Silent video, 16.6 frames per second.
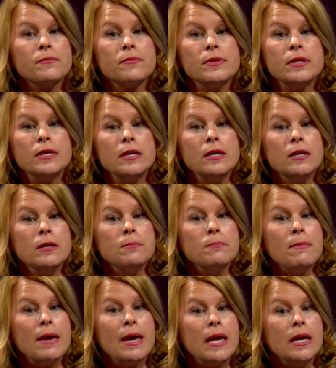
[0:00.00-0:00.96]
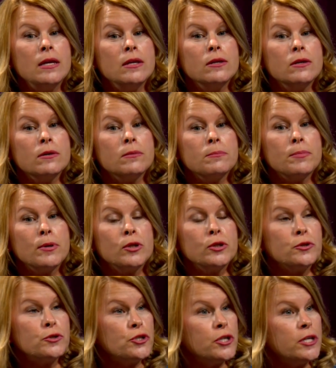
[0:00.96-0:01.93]
the main
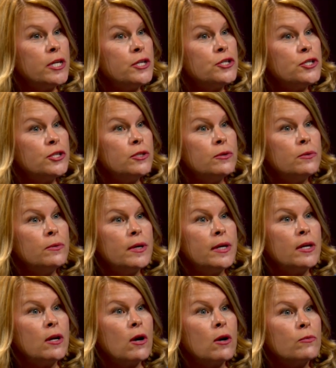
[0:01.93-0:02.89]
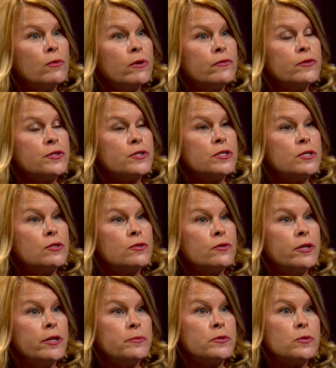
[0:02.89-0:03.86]
pollution issue in our rivers and
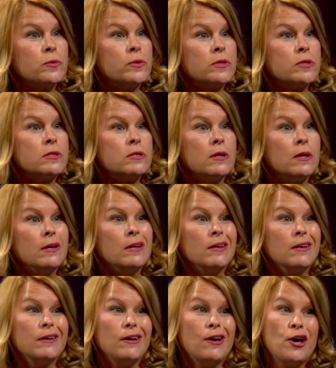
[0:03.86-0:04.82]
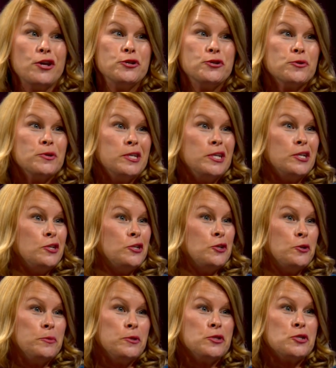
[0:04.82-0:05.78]
streams was untreated
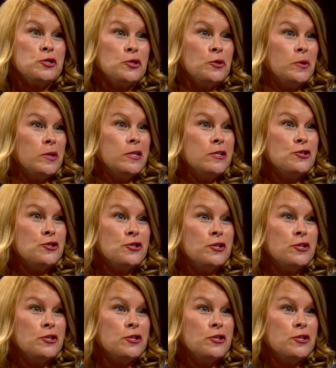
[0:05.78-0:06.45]
human sewage.